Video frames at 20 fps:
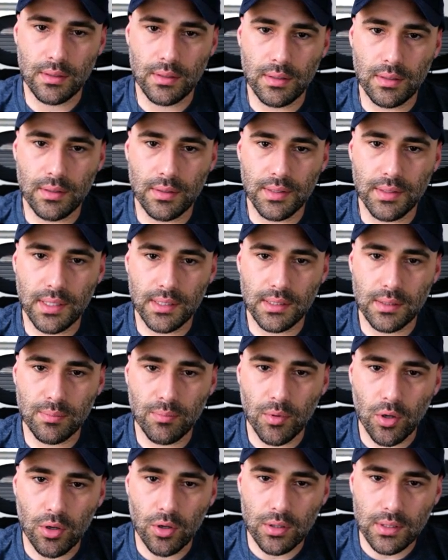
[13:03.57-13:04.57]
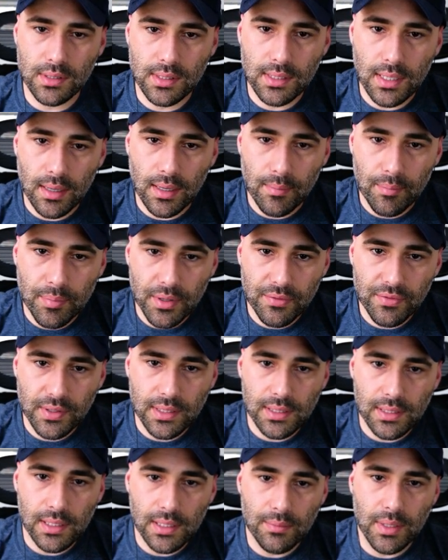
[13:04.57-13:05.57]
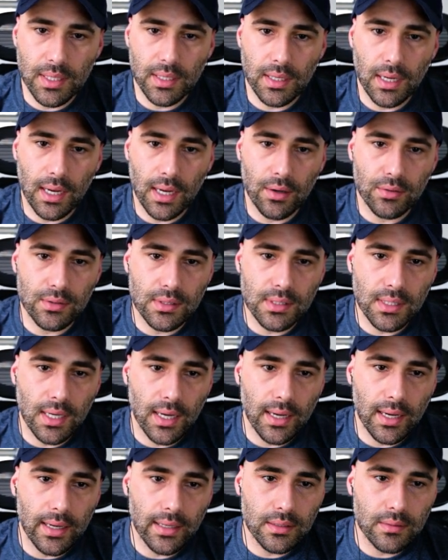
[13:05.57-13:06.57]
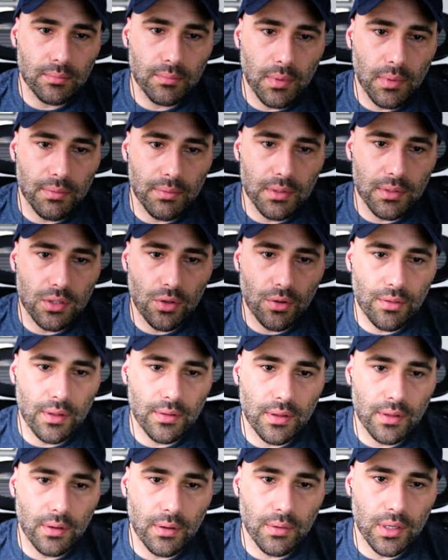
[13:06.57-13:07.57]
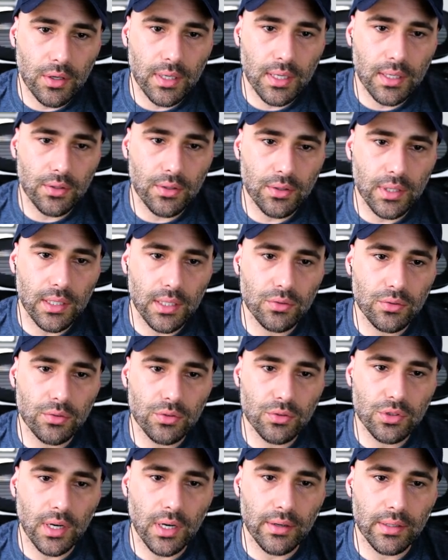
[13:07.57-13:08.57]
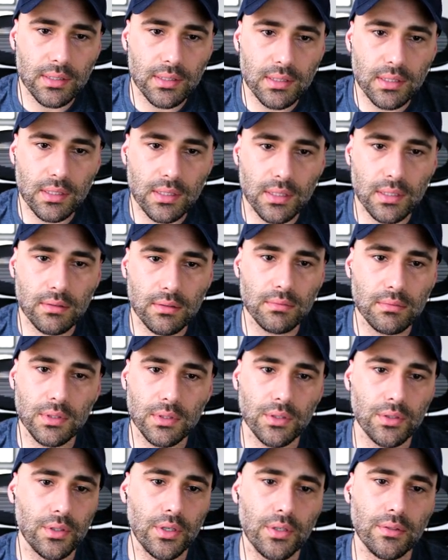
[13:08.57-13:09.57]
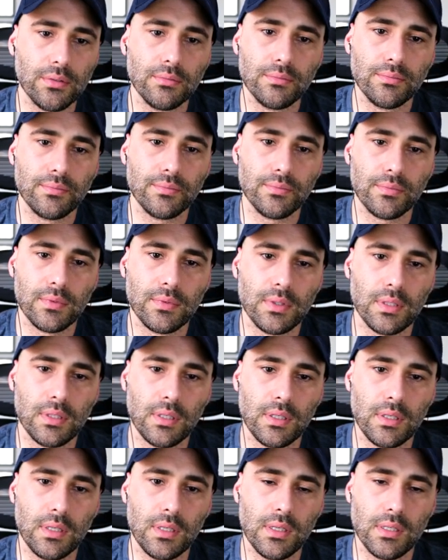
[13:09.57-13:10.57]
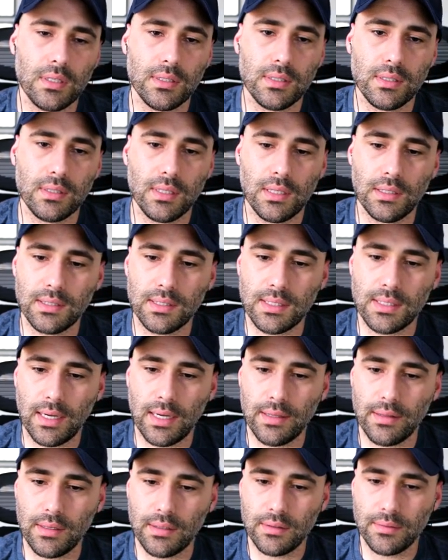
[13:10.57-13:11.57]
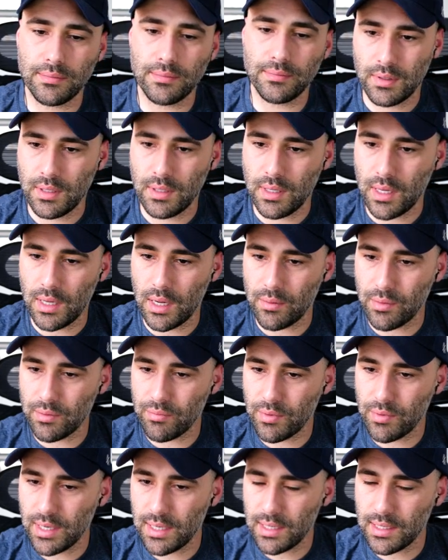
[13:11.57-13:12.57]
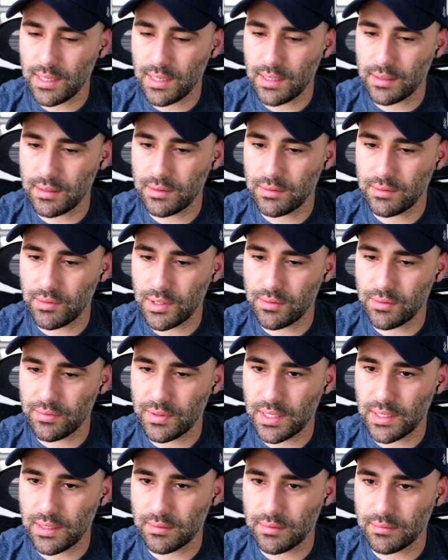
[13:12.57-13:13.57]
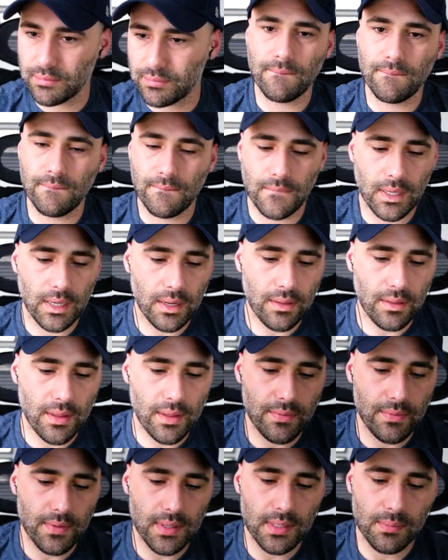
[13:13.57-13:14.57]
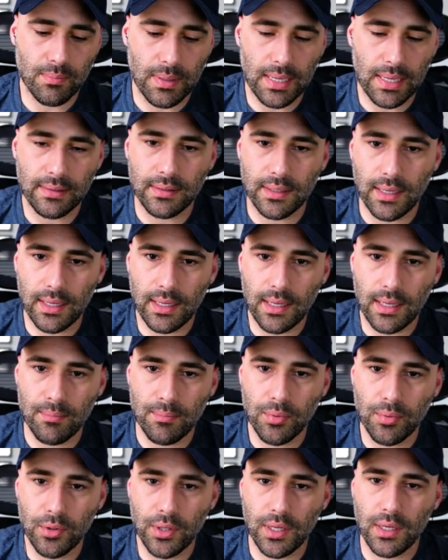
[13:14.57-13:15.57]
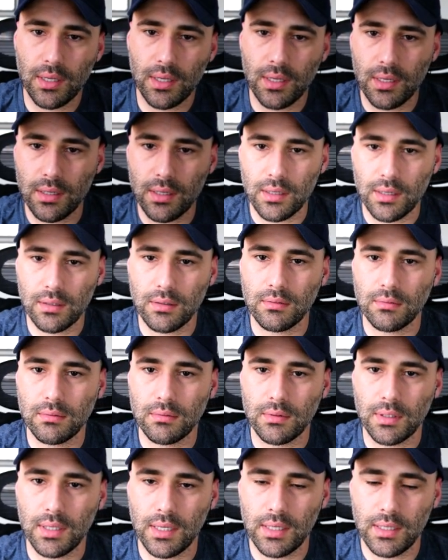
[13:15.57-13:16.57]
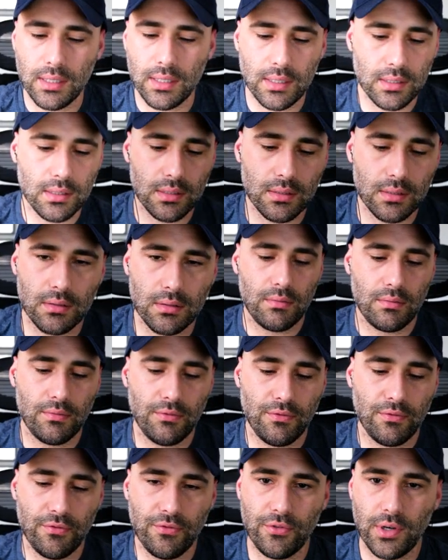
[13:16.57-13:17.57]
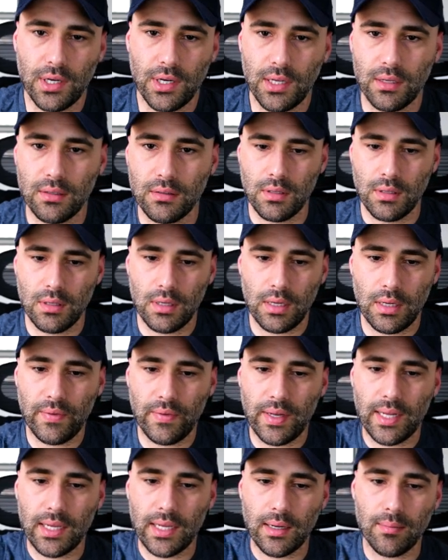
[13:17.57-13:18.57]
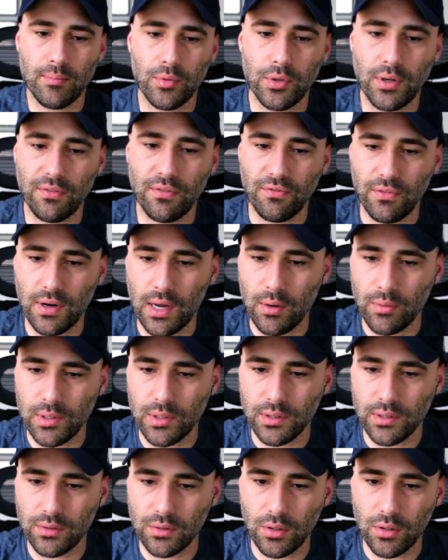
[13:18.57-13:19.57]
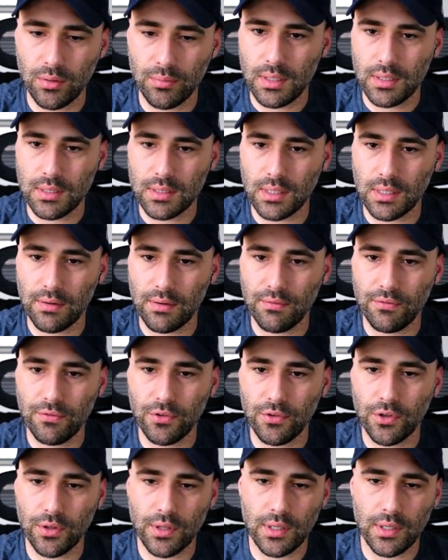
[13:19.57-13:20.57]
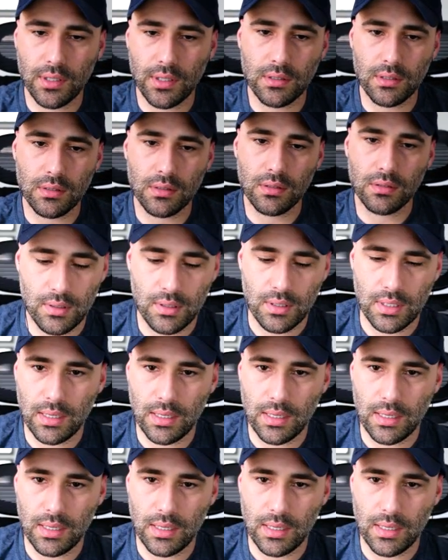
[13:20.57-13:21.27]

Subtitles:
This box can perfectly be outside. Maybe something they were gonna donate to charity, you know. Still deciding. Are we really getting rid of it? And I think this planter, I can put it here. It is free. And then I can put a flower on top. Same for this.